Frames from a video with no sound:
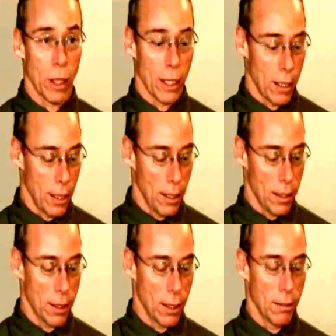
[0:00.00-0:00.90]
with
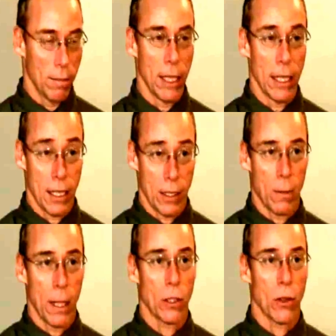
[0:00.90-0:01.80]
these
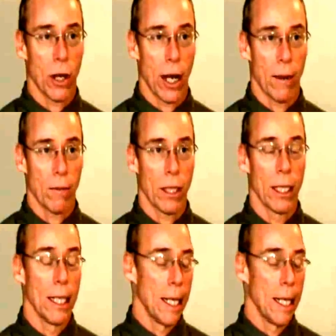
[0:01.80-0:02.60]
ET spacecraft